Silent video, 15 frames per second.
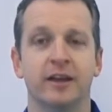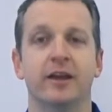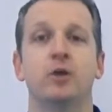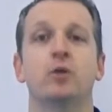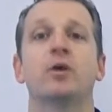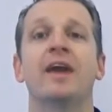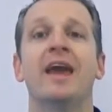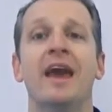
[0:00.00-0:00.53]

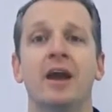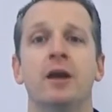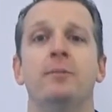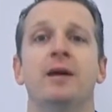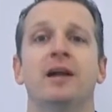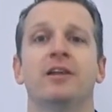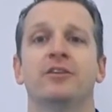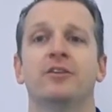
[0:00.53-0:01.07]
It'll
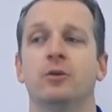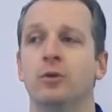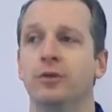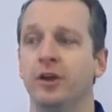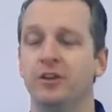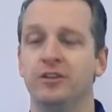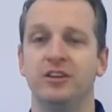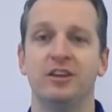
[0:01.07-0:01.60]
counterbalance all
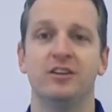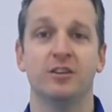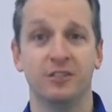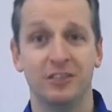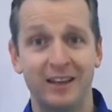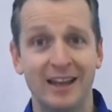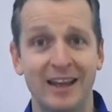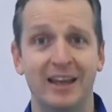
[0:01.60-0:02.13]
those years
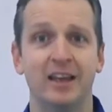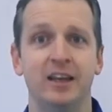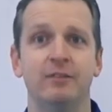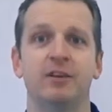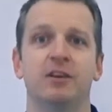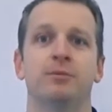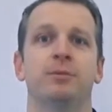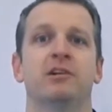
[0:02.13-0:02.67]
of
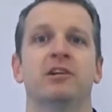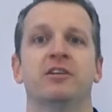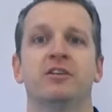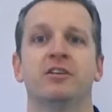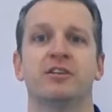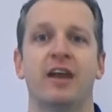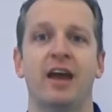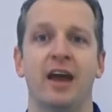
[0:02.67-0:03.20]
negative
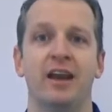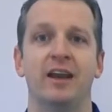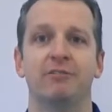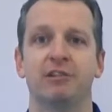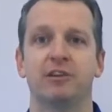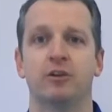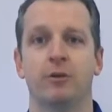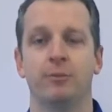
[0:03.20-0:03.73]
experiences they had
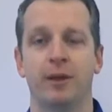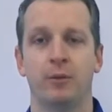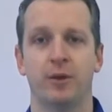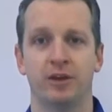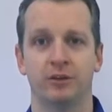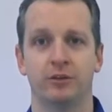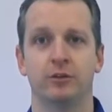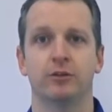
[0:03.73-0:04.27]
every time they
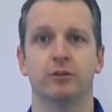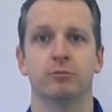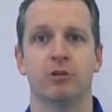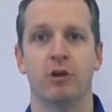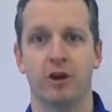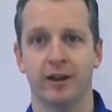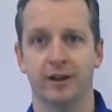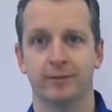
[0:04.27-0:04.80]
went to do some
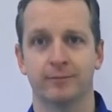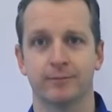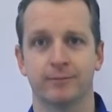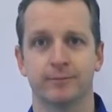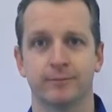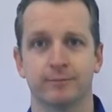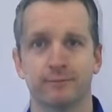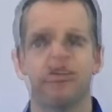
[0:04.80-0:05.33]
writing.
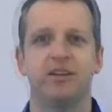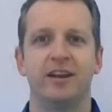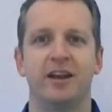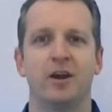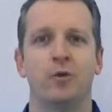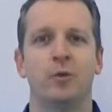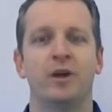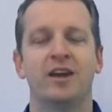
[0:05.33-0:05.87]

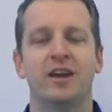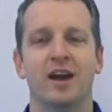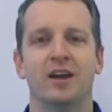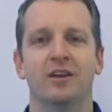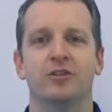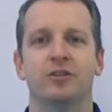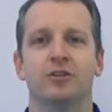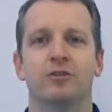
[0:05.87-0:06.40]
Now, we
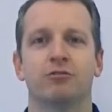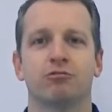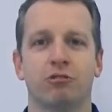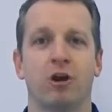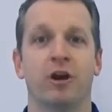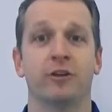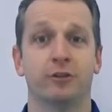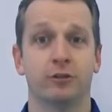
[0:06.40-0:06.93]
can't just
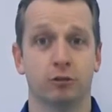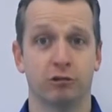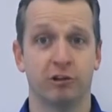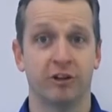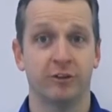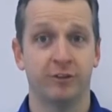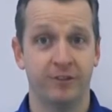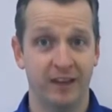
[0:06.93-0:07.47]
write
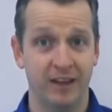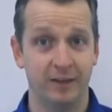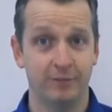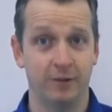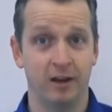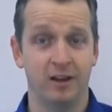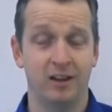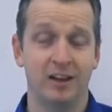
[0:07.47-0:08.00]
stories
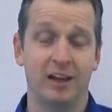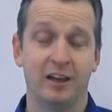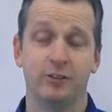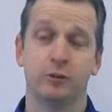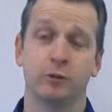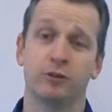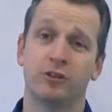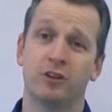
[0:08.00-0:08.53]
forever.
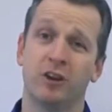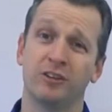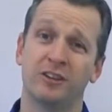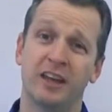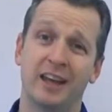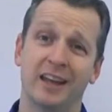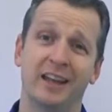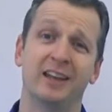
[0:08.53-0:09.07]
As your child's
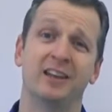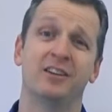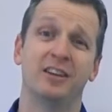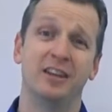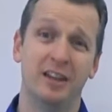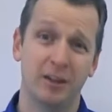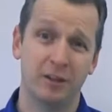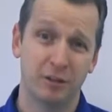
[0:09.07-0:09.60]
getting into
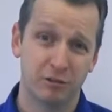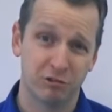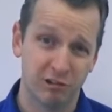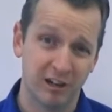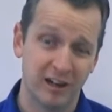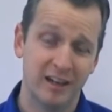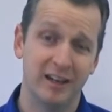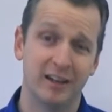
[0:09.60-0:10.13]
year
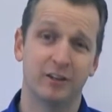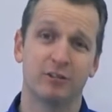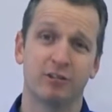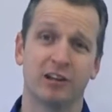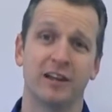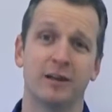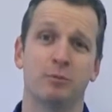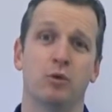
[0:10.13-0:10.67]
3, it's
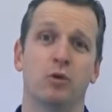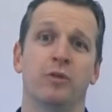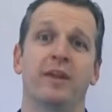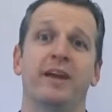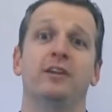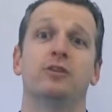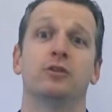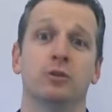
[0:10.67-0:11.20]
really important
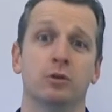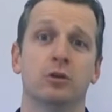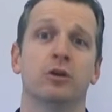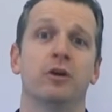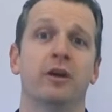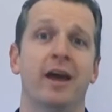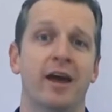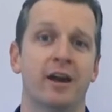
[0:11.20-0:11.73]
they do
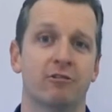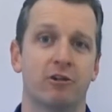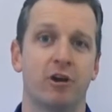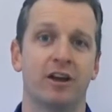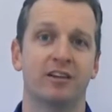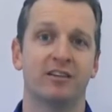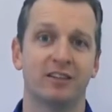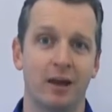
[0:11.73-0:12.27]
learn how to
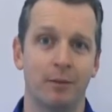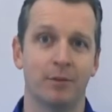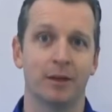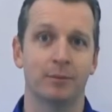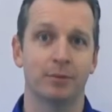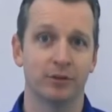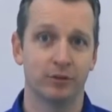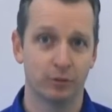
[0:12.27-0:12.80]
write
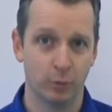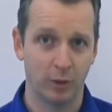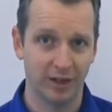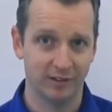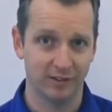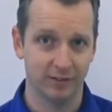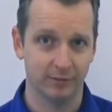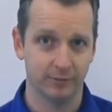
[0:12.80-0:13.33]
something
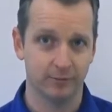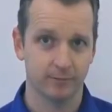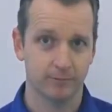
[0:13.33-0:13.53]
persuasive.